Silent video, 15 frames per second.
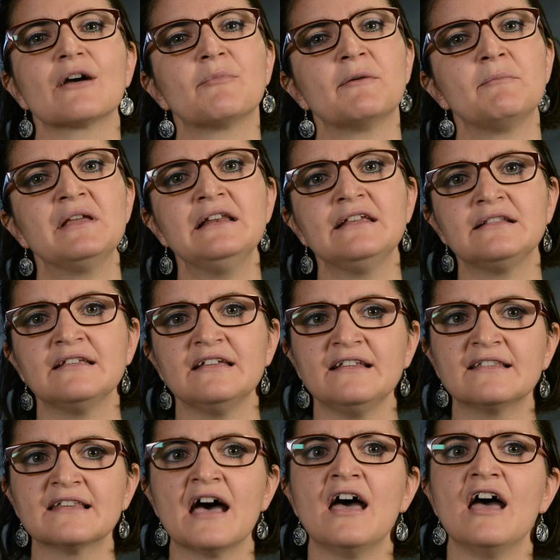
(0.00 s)

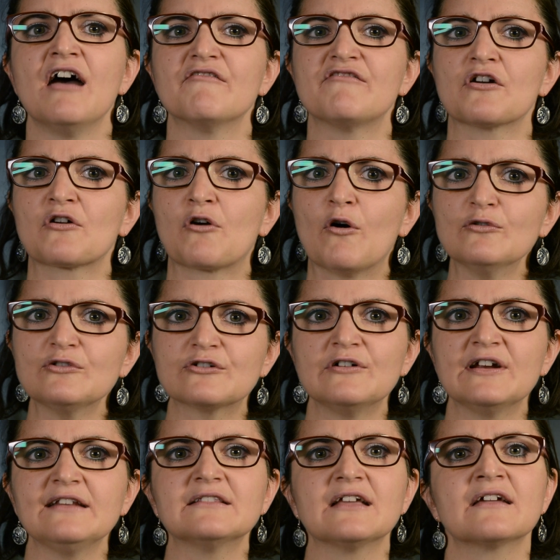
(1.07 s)
capabilities for
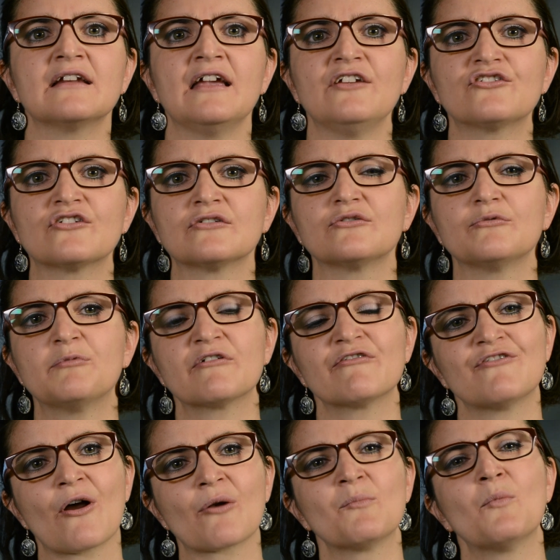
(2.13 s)
control integration to
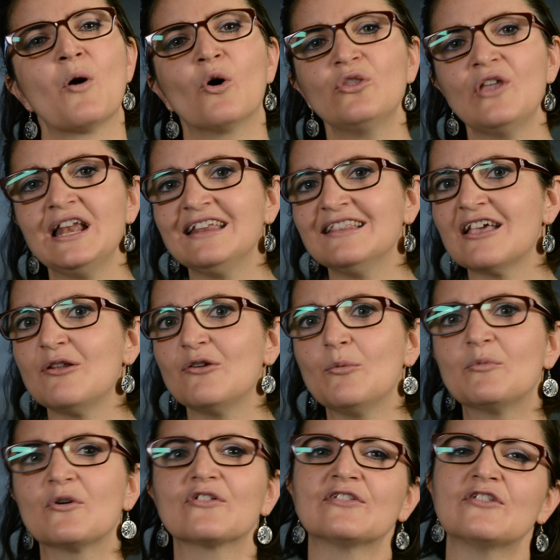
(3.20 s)
perform
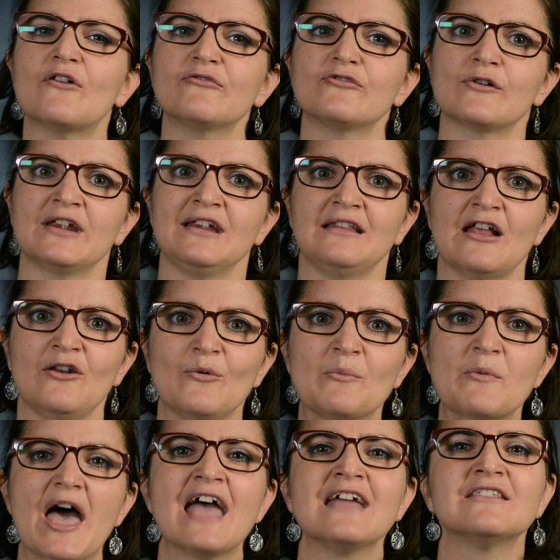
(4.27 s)
model-in-the-loop,
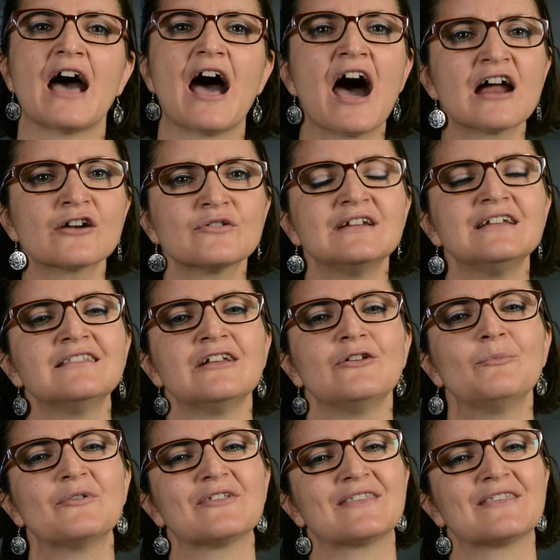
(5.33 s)
software-in-the-loop and hardware-in-the-loop